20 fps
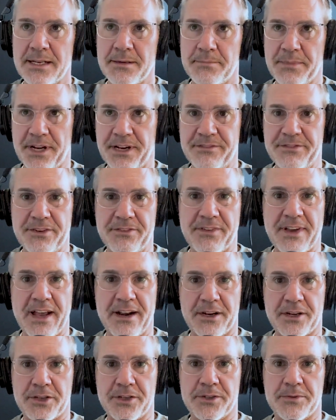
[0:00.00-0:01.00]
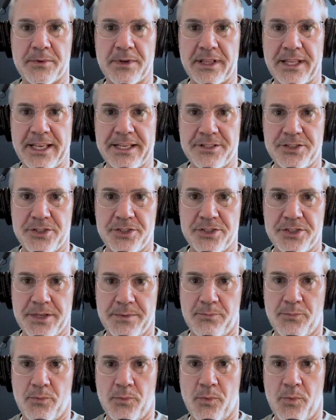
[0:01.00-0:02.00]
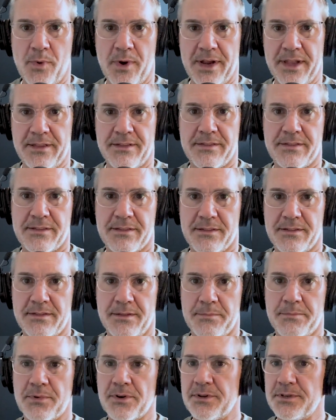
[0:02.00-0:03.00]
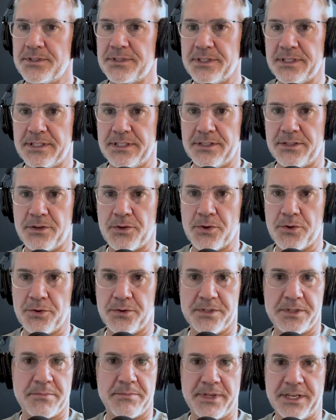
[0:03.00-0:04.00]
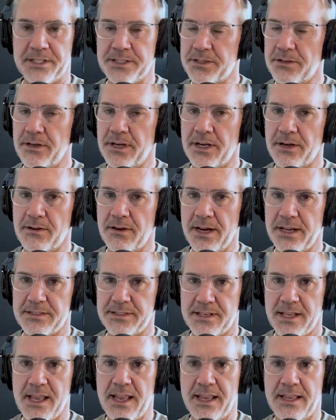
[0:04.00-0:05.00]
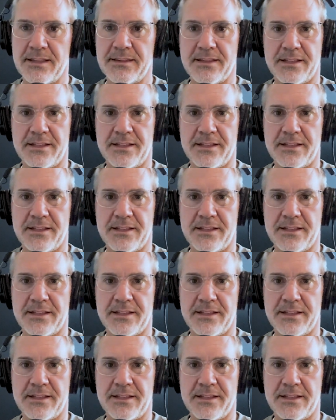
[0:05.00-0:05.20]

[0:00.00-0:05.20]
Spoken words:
but if you've got a good relationship with the person who's administering your estate,